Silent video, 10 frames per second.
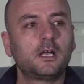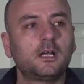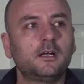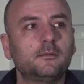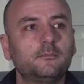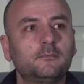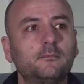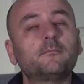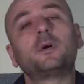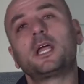Um,
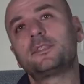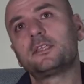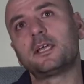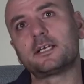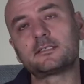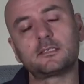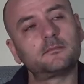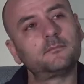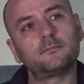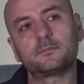but I think, like I said,
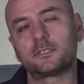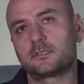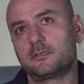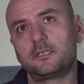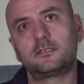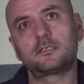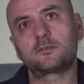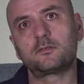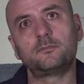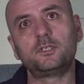just uh, this
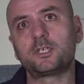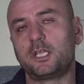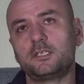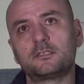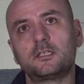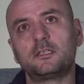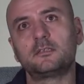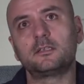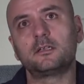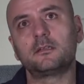could be changed,
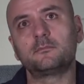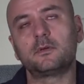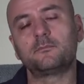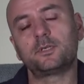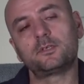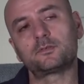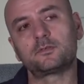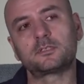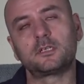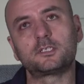and, and I'm, I'm pretty sure
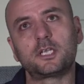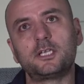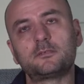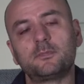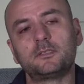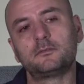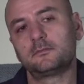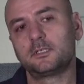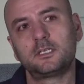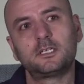it's going to change, but
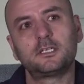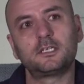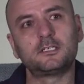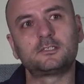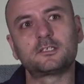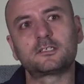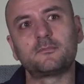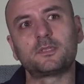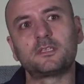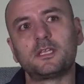it's just
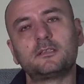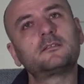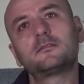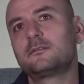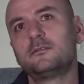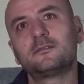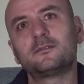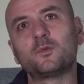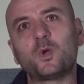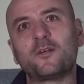something that
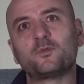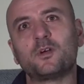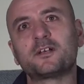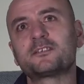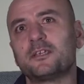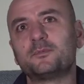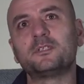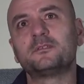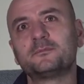we have to accept it.